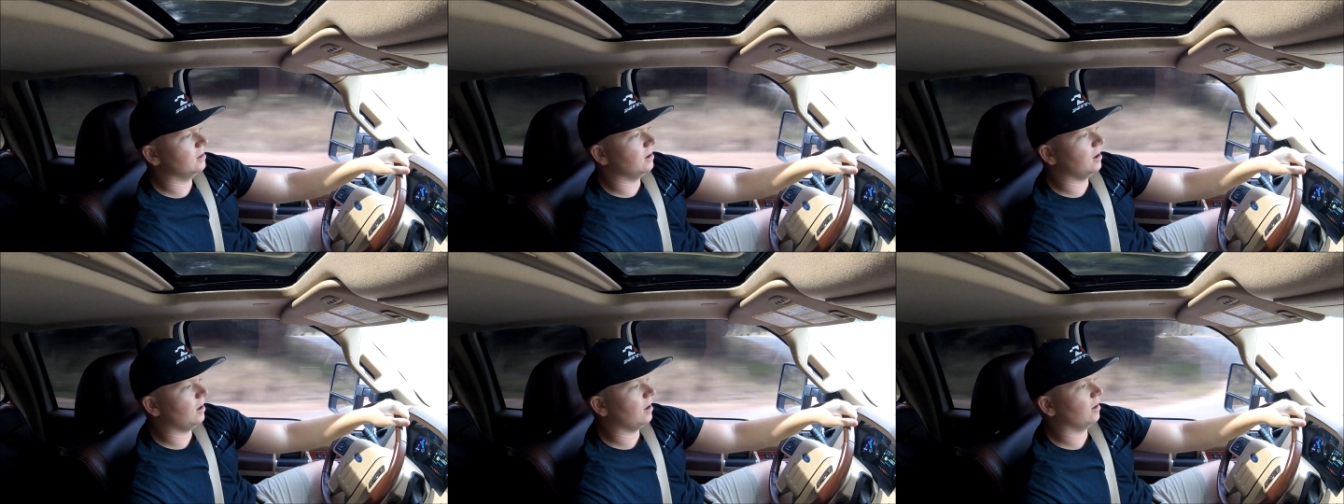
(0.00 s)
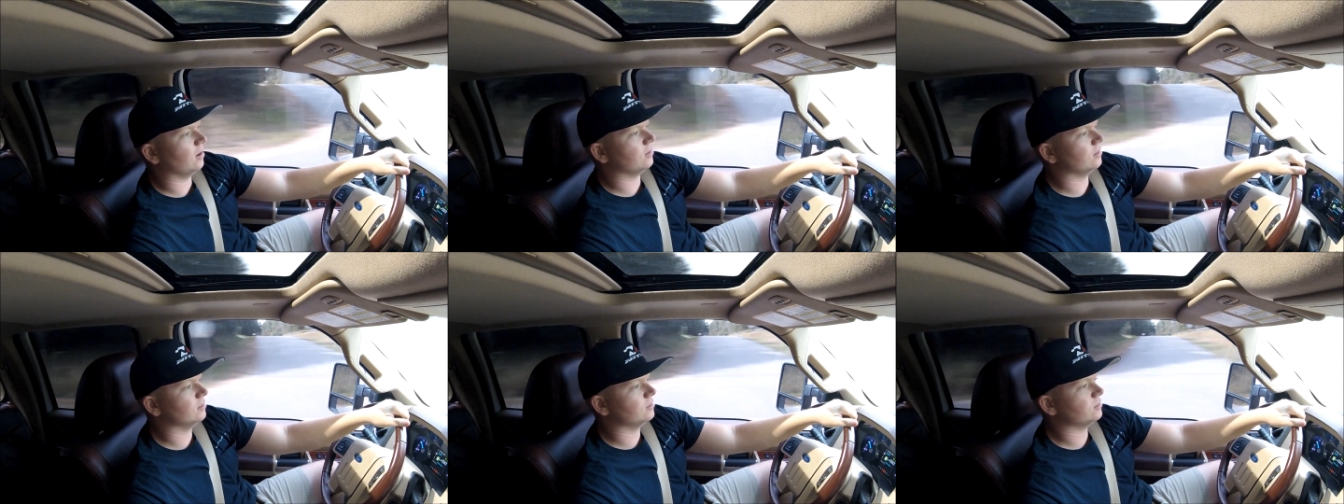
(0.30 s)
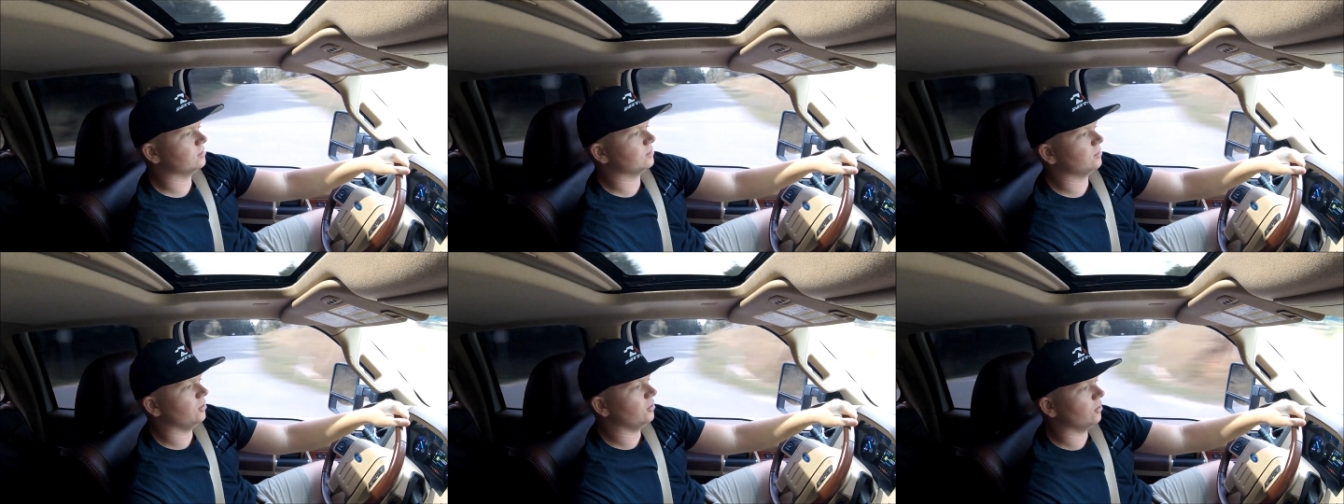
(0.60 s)

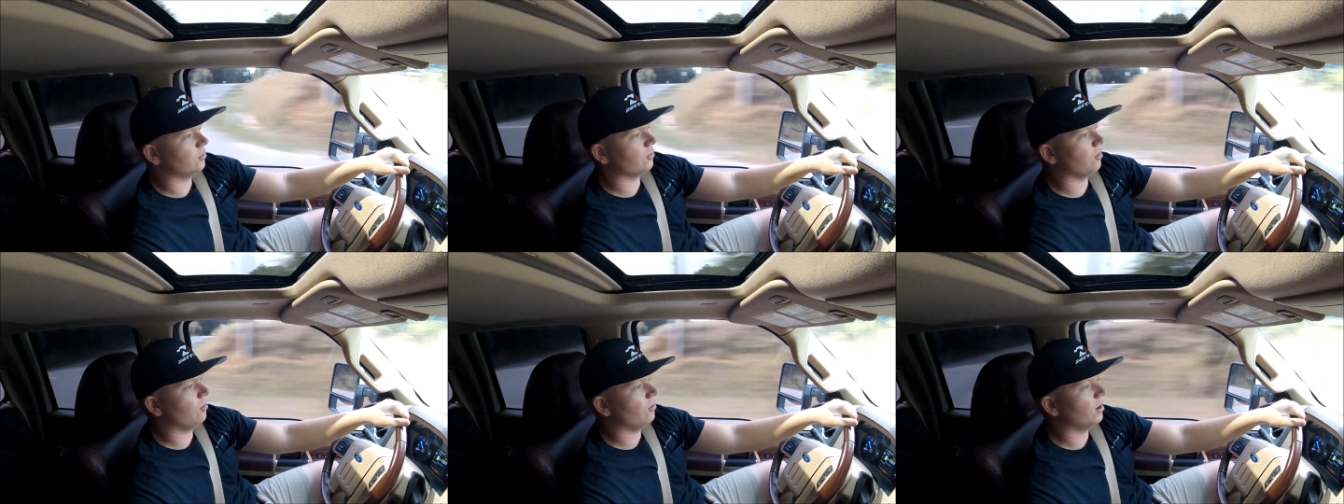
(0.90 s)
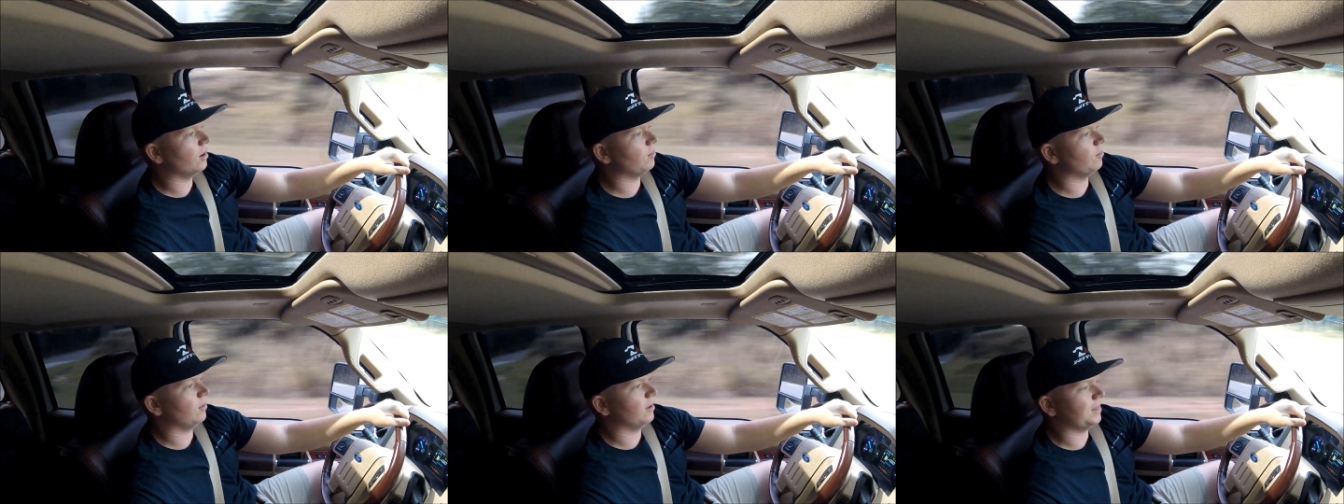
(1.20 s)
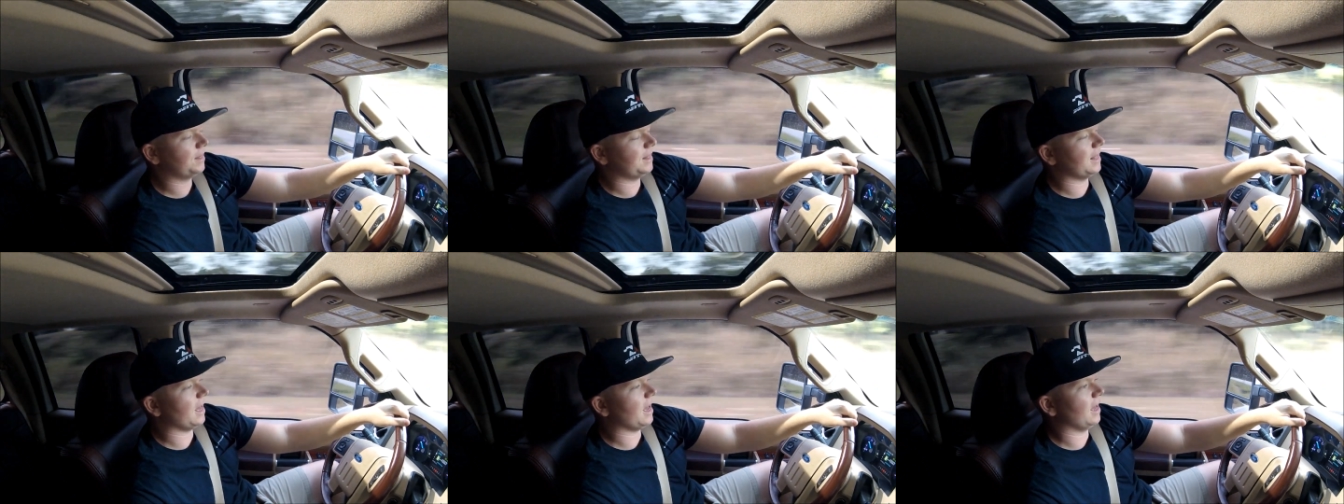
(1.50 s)
growing up
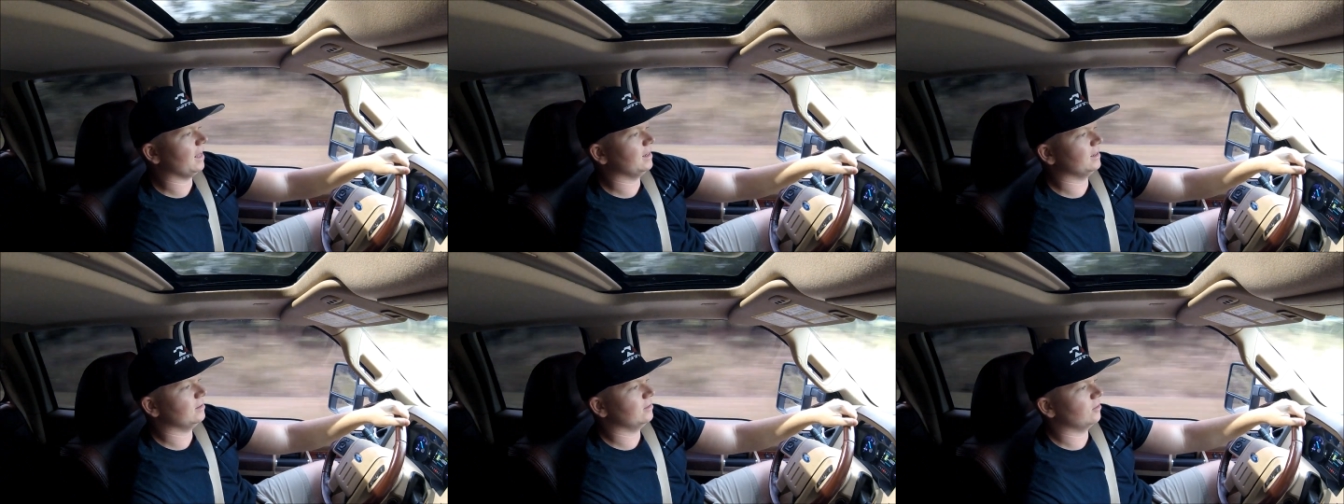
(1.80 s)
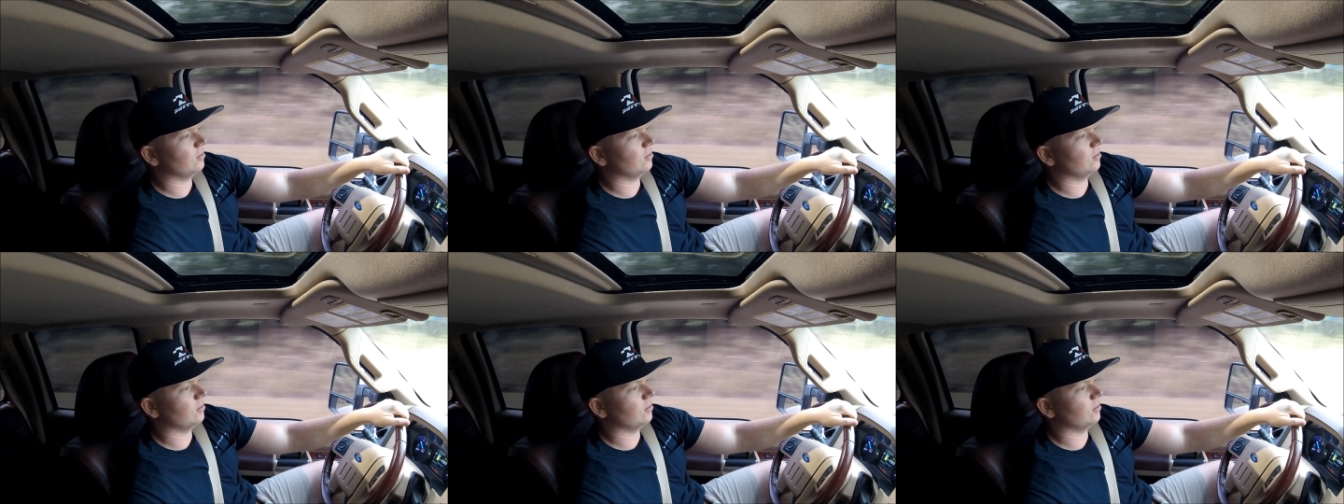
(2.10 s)
with that